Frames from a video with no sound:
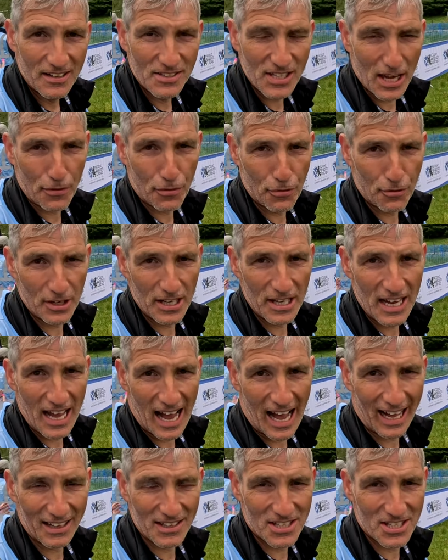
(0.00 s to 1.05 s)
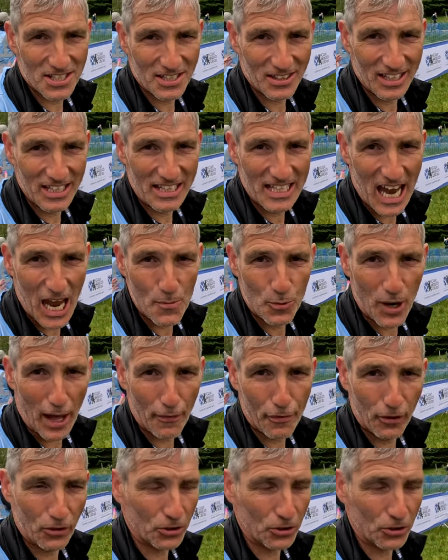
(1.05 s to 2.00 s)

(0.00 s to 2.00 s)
Day 3 at the Cape Wrath